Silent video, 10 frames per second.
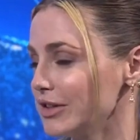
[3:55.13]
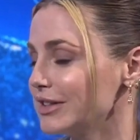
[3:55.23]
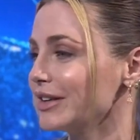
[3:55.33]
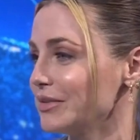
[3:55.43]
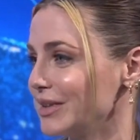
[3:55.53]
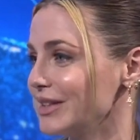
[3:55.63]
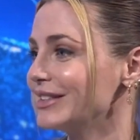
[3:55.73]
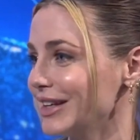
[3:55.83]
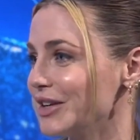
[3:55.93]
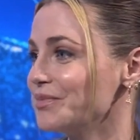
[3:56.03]
according to the
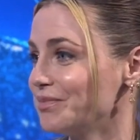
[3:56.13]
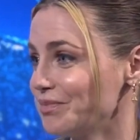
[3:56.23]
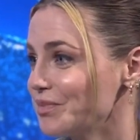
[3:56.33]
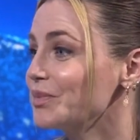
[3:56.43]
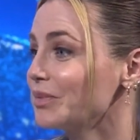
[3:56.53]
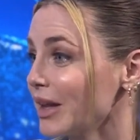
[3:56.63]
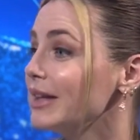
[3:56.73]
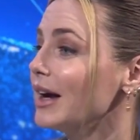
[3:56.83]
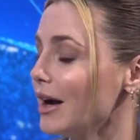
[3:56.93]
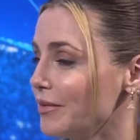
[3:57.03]
Yemeni yeah. people,
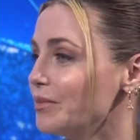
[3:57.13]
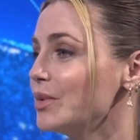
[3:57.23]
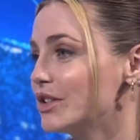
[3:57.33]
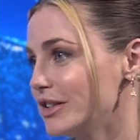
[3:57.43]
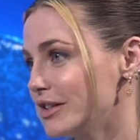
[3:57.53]
because yeah, which